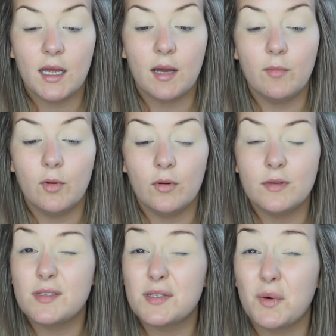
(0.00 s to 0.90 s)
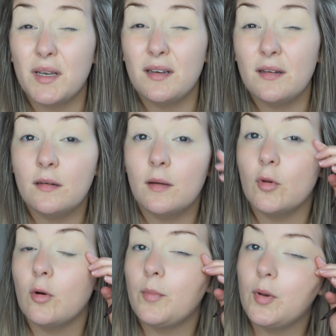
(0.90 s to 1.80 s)
I'm not squinting, I'm
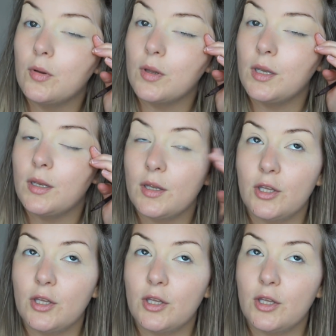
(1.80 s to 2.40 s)
not pulling.